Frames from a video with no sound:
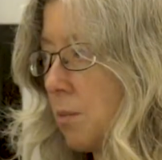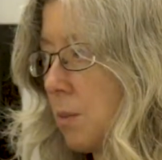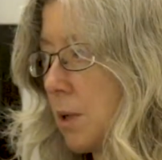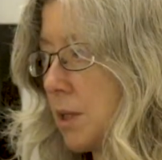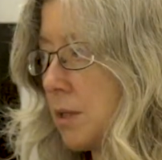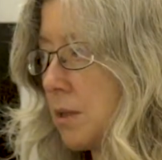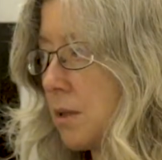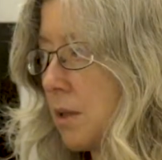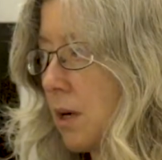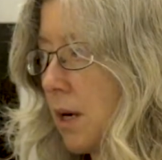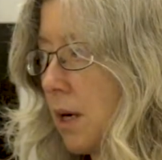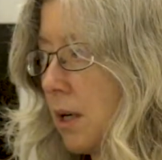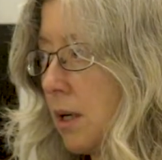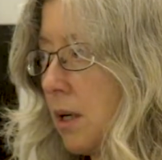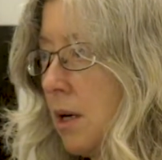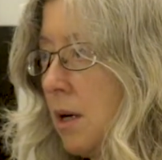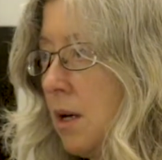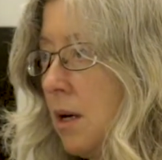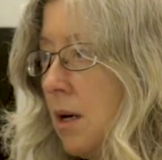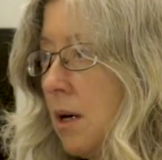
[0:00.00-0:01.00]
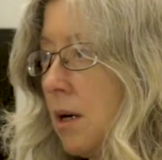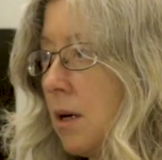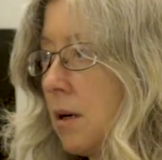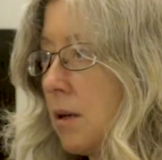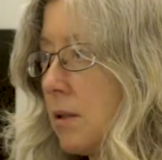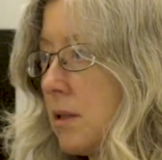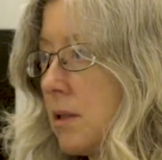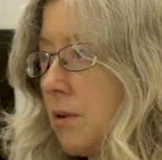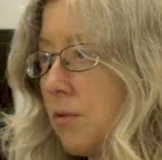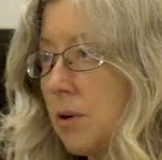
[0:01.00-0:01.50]
one side,
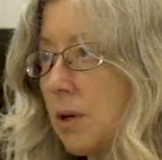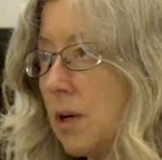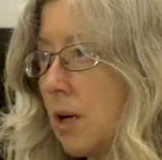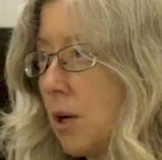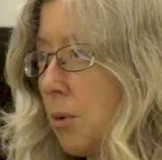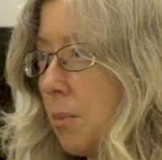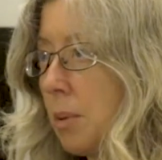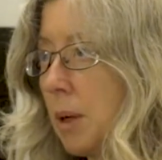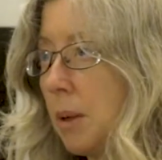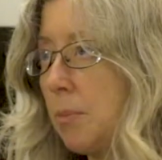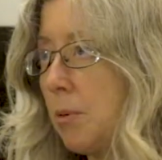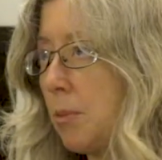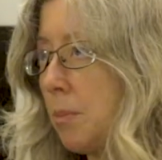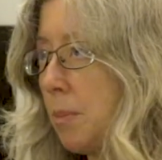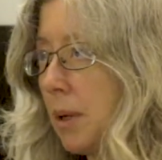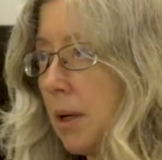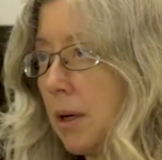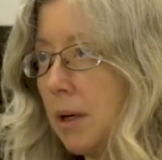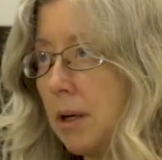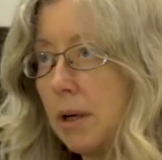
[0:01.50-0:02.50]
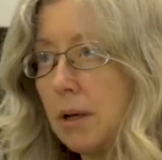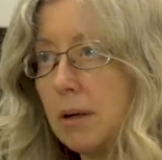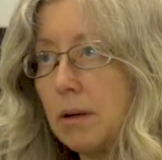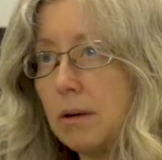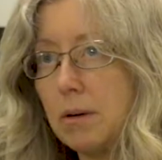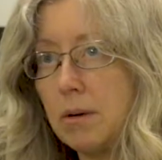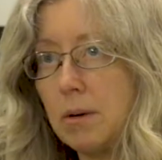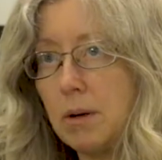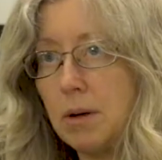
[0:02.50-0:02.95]
different color paper, pink,